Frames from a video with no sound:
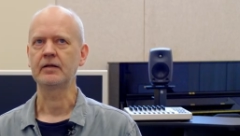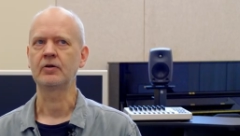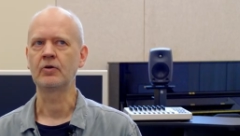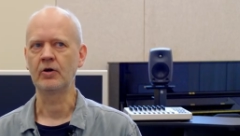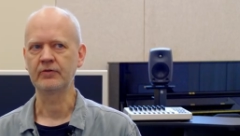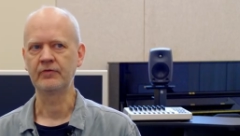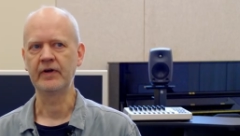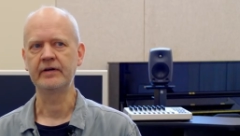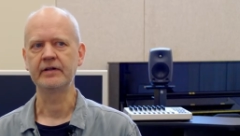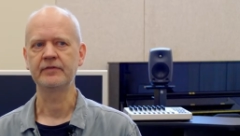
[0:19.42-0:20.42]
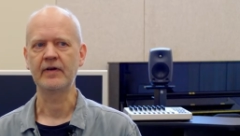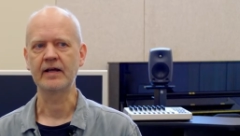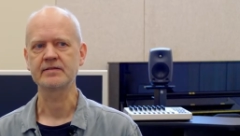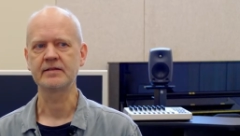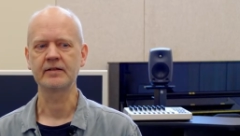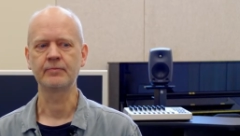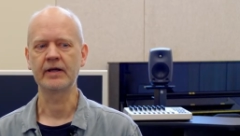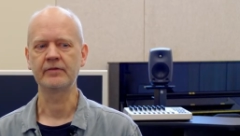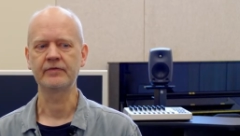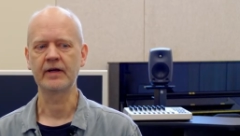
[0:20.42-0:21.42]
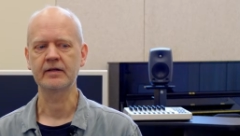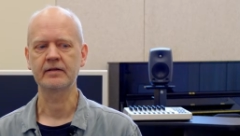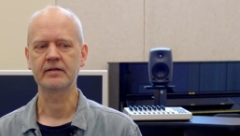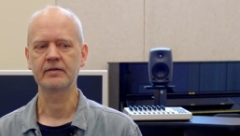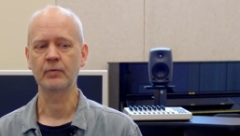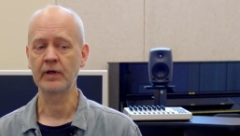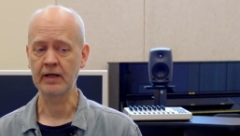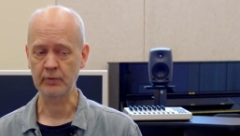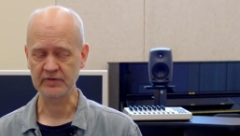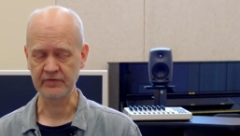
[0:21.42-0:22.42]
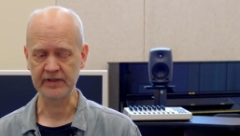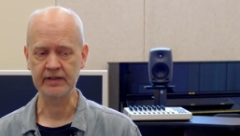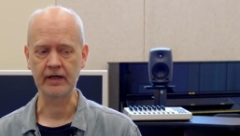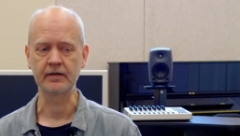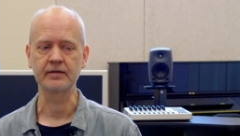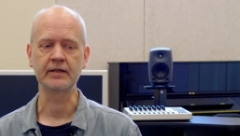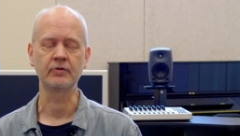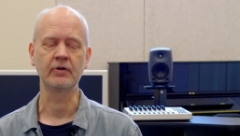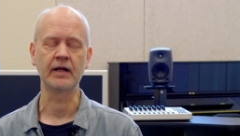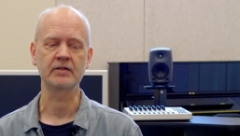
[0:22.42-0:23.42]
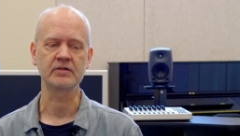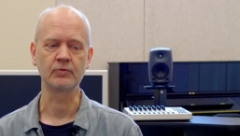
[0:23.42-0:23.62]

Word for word: got very fascinated by the fact when I was very young that you can actually